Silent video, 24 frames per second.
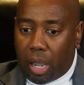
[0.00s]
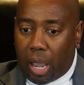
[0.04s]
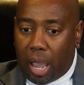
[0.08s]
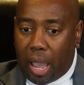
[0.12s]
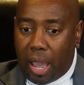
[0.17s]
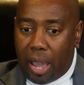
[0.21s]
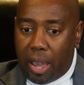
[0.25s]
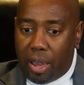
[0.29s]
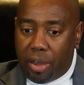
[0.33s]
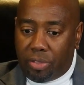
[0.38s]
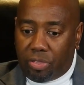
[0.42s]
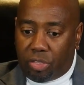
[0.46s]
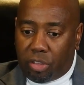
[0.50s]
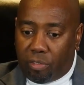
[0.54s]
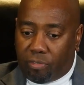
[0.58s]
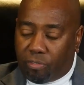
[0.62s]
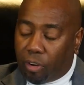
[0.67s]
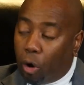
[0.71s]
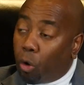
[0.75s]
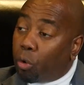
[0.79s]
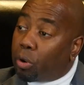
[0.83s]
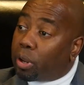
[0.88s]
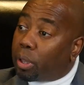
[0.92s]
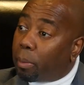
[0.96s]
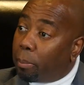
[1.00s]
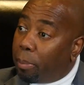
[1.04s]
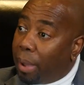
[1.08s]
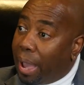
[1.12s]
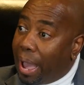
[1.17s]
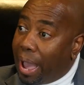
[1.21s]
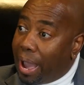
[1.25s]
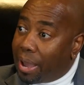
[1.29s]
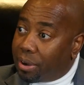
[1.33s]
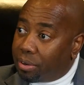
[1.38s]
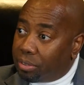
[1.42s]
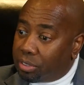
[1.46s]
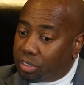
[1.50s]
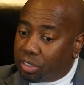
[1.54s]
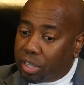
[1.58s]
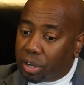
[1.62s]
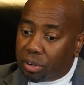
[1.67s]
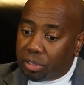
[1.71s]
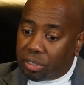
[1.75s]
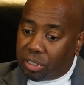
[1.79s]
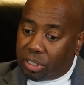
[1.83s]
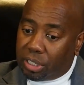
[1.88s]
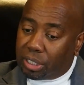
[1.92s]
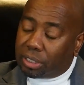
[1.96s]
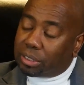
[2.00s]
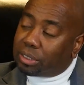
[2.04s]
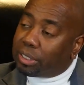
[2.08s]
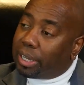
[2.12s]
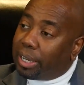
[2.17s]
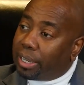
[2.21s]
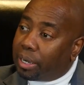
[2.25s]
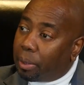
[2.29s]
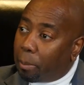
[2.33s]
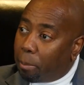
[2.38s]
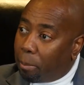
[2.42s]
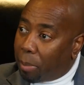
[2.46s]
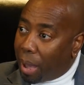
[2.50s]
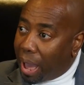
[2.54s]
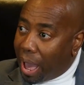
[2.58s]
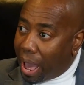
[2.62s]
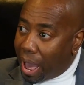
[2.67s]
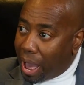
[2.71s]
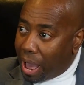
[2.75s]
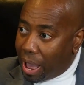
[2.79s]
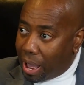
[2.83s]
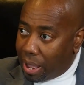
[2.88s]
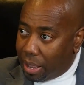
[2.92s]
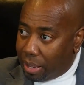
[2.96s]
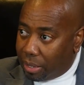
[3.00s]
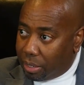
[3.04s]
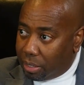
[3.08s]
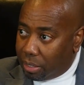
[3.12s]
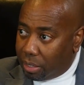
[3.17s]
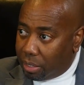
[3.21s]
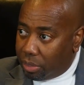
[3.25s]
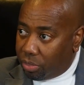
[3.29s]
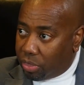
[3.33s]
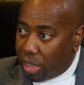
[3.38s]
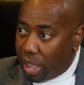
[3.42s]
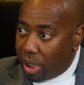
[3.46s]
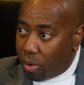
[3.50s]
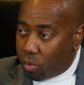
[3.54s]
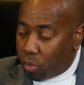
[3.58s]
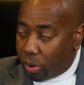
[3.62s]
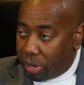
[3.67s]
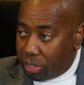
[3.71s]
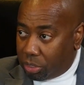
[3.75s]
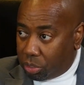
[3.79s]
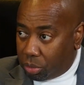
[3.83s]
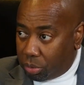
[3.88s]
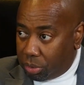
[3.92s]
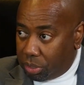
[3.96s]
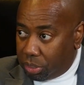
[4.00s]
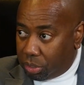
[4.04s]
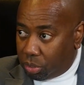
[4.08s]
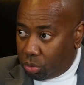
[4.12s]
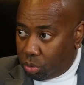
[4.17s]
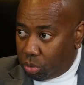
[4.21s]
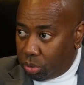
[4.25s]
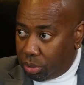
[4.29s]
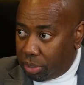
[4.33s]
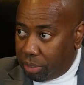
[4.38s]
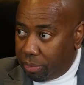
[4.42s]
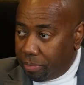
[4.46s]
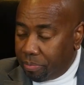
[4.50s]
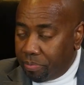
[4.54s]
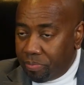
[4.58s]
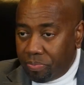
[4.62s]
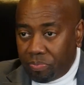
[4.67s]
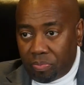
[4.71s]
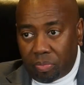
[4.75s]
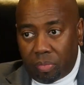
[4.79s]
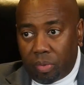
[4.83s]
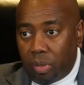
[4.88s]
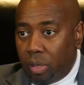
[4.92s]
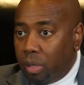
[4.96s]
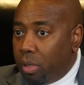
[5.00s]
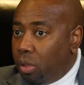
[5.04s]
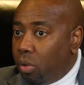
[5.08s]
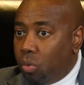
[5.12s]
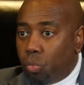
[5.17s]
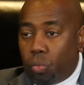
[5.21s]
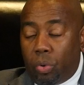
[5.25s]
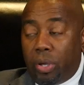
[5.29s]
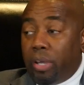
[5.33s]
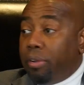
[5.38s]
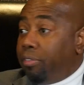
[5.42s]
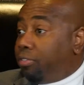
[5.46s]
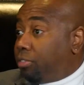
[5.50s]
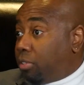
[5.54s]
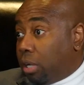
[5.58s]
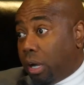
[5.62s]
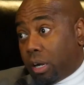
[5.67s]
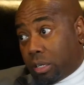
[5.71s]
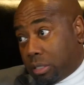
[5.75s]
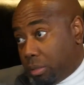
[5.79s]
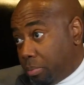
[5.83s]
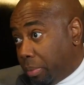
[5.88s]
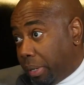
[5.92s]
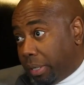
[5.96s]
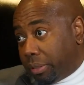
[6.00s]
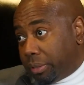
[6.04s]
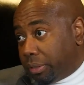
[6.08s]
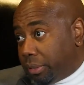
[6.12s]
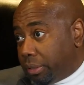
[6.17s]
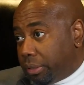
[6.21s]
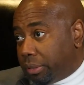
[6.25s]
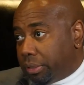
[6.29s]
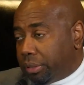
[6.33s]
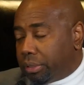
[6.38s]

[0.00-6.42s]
And the voting patterns that are dictated by that racial history. Mm-hmm. We've talked about this.